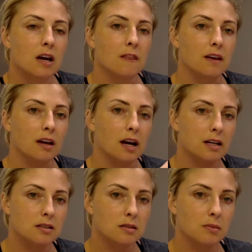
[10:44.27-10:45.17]
the
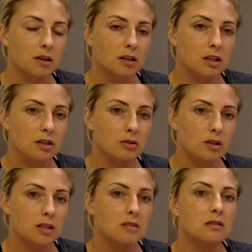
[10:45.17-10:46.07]
customary
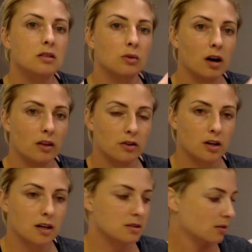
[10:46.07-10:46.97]
units to other
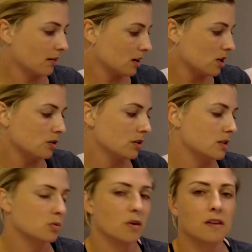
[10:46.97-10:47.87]
customary
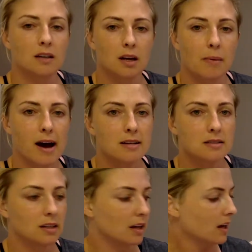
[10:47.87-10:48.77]
units within
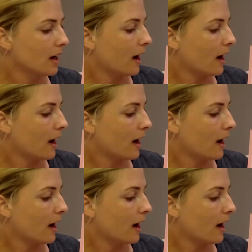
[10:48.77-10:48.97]
capacity.